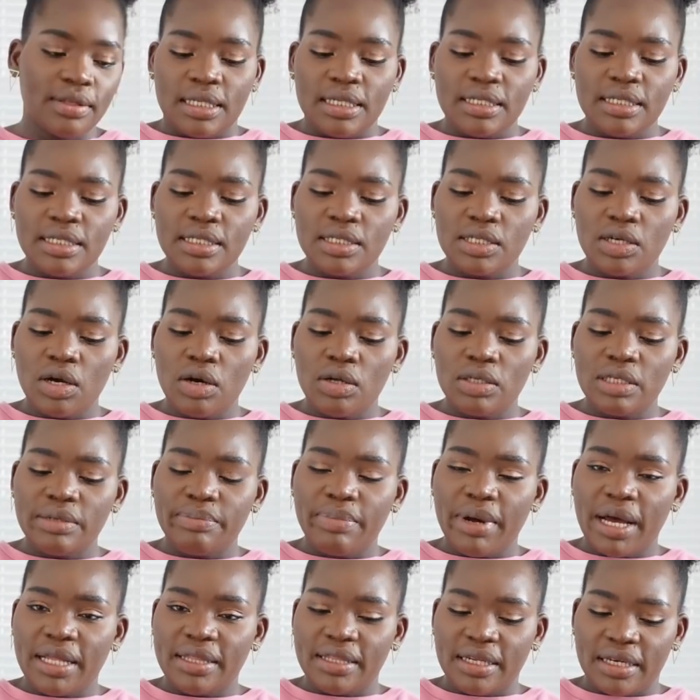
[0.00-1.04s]
This is the only
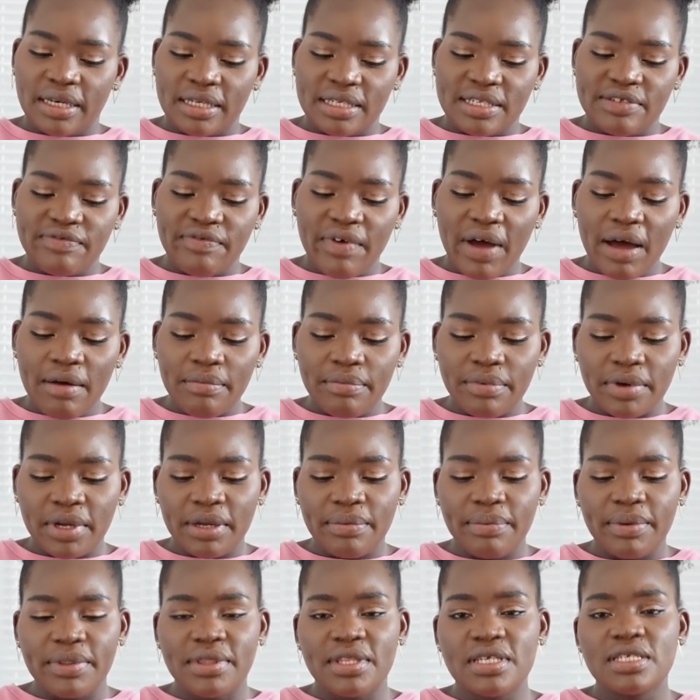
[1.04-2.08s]
part that is
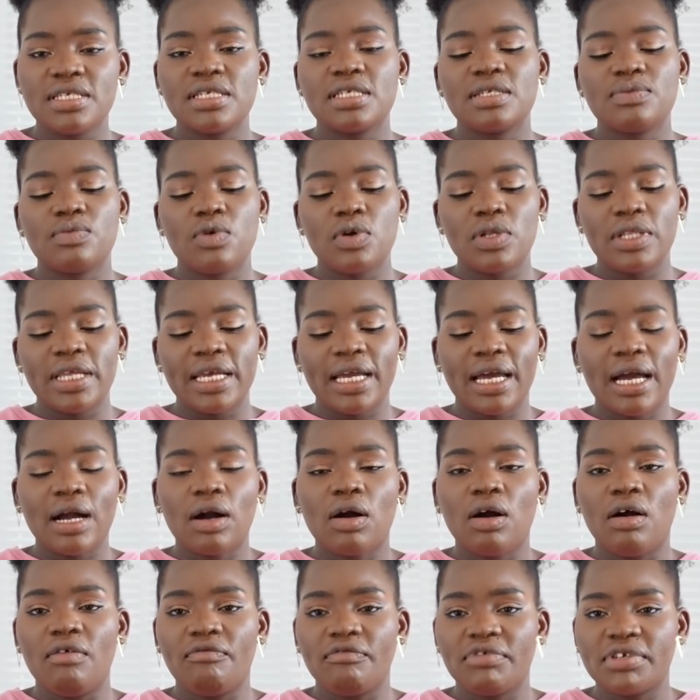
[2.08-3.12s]
fabric, but this is more like a
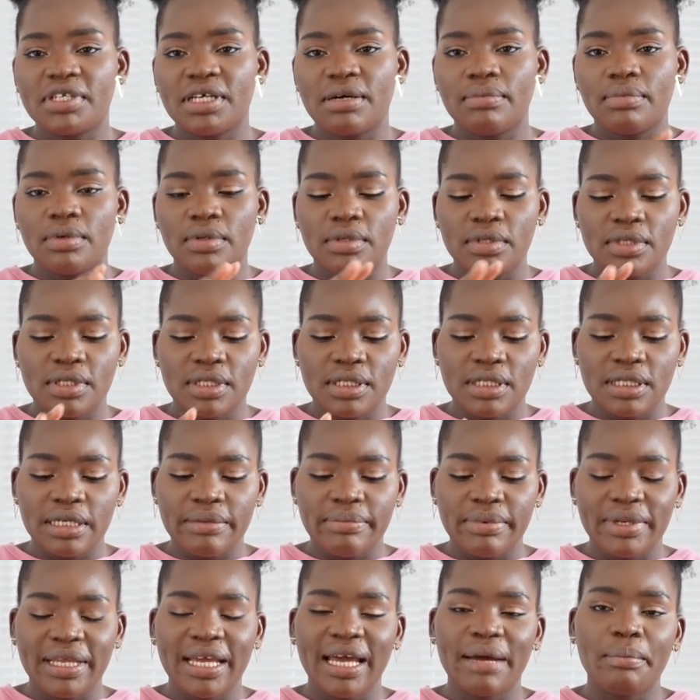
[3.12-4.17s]
comfortable
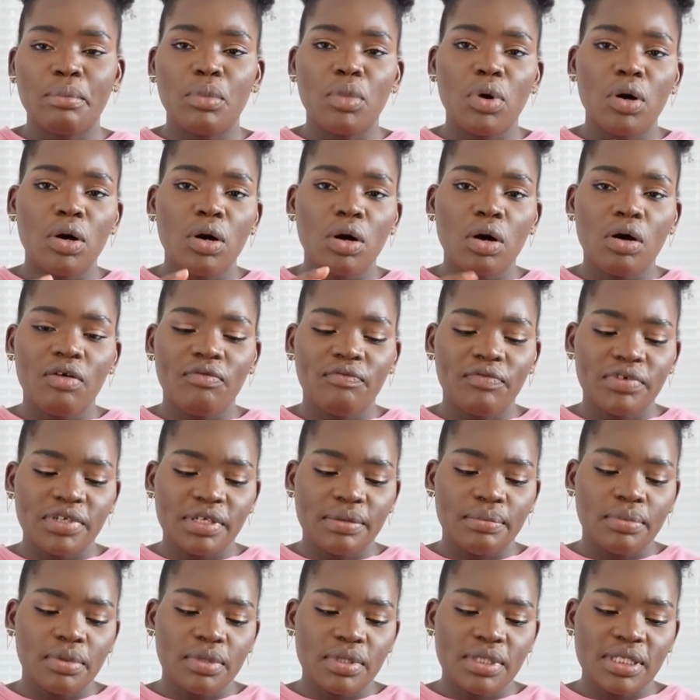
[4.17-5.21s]
slip, like a more
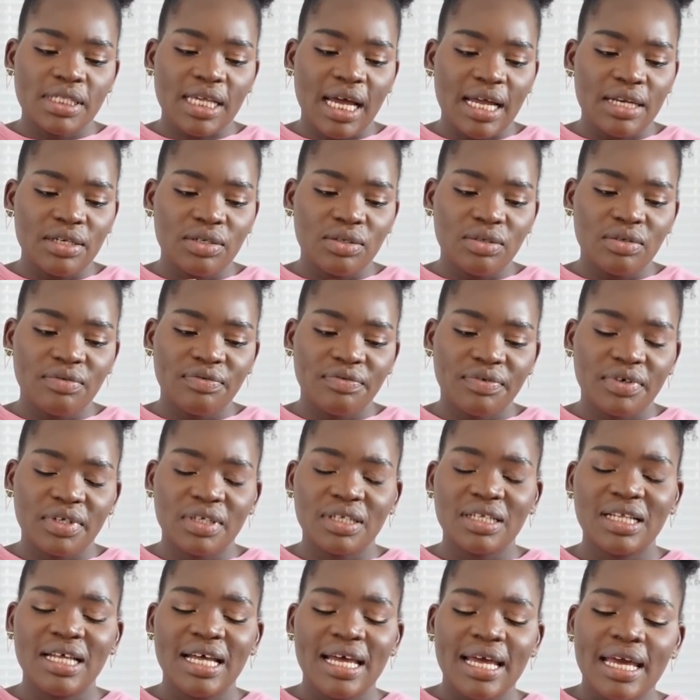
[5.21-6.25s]
comfortable sandal
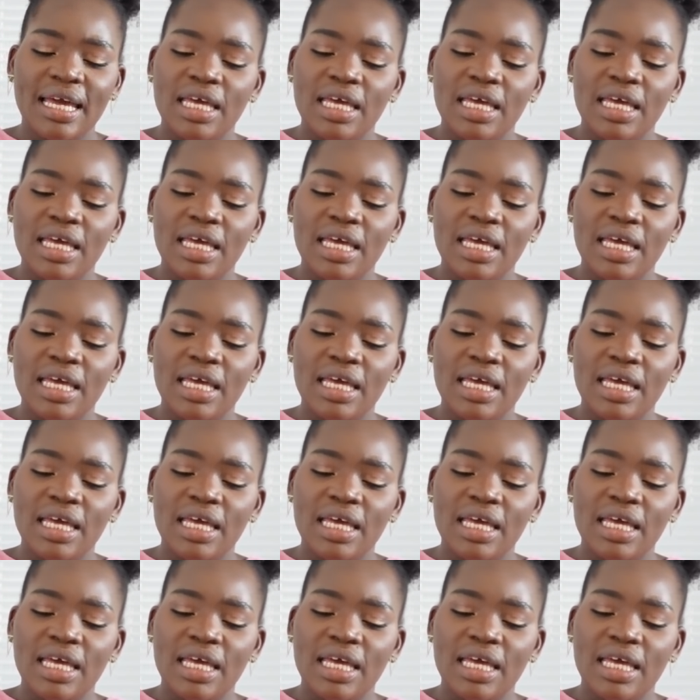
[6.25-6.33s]
feel.